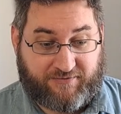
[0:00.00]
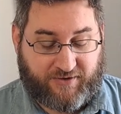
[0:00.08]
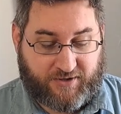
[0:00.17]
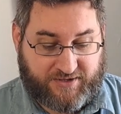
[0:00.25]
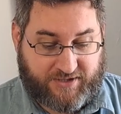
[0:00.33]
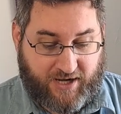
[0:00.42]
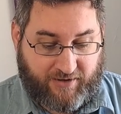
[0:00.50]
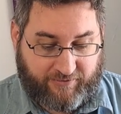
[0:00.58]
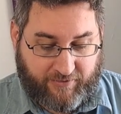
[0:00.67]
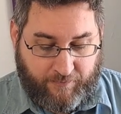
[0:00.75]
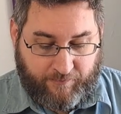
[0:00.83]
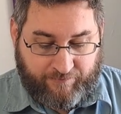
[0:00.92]
first off.
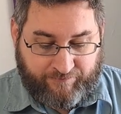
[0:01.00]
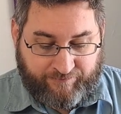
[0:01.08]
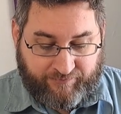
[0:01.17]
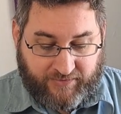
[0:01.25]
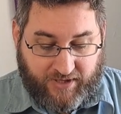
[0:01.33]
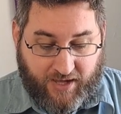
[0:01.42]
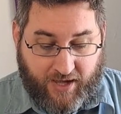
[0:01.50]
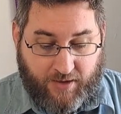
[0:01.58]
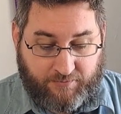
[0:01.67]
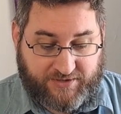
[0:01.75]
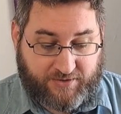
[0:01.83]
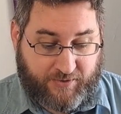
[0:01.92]

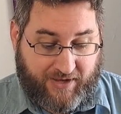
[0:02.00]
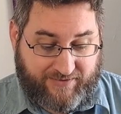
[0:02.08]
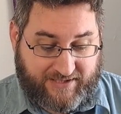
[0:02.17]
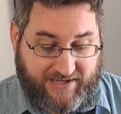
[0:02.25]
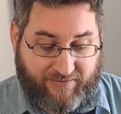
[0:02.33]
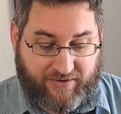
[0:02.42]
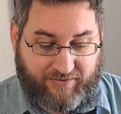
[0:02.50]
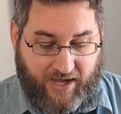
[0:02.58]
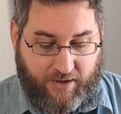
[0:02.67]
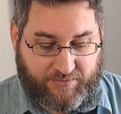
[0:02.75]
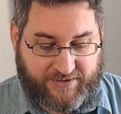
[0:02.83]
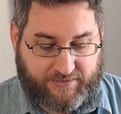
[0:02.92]
So we have the Seven of
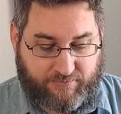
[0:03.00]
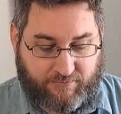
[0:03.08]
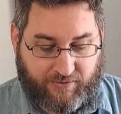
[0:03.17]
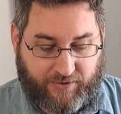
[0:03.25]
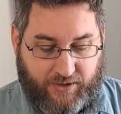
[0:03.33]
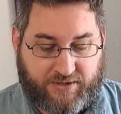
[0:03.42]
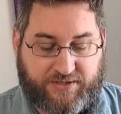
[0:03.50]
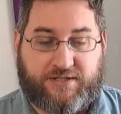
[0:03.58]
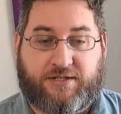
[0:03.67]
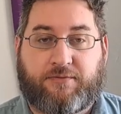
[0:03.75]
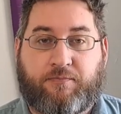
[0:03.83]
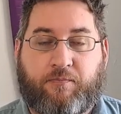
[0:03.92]
Cups
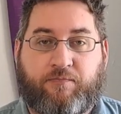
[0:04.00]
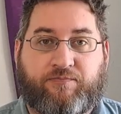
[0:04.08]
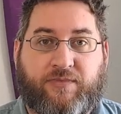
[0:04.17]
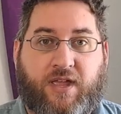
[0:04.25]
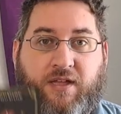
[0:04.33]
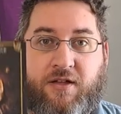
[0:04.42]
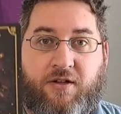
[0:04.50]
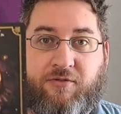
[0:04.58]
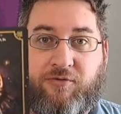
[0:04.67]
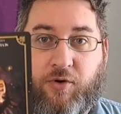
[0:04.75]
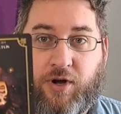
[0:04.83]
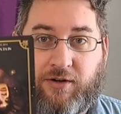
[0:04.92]
reversed
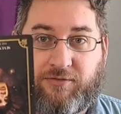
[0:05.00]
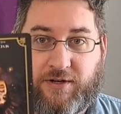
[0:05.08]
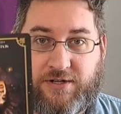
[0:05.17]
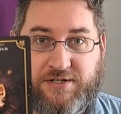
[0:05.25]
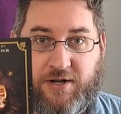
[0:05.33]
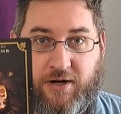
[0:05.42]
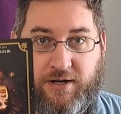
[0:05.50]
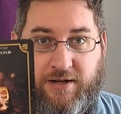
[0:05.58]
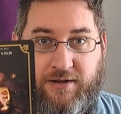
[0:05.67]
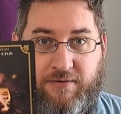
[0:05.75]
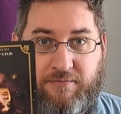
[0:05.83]
for our first card,